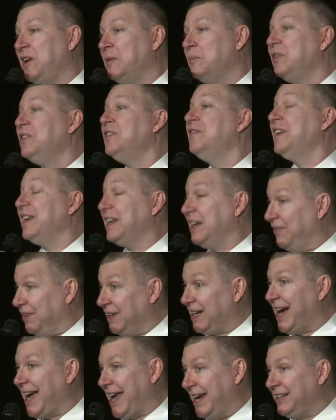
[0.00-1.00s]
but if you give a
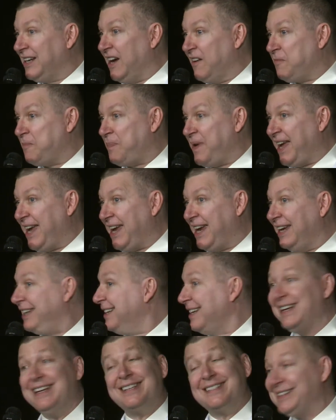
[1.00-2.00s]
guy enough
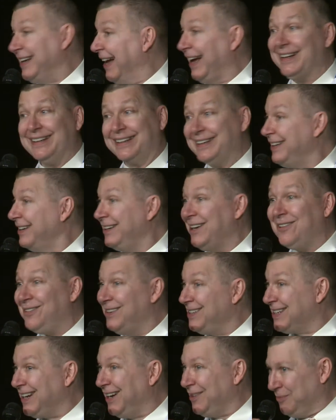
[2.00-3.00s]
pain, he's not going to know
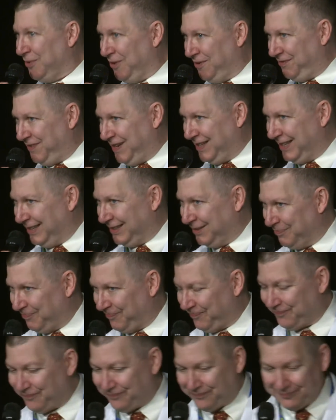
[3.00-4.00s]
he's got morphine in him.
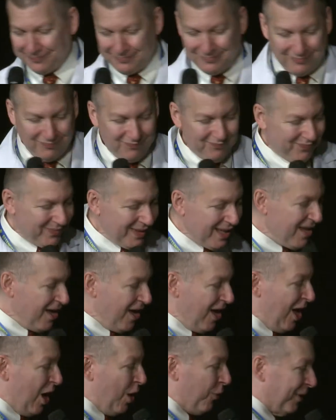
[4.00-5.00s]

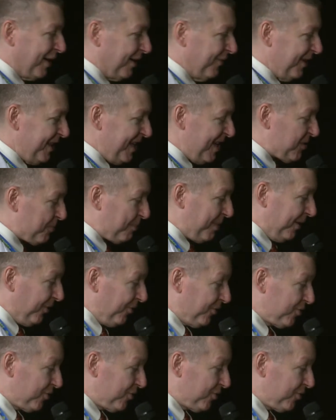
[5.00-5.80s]
Whatever these pills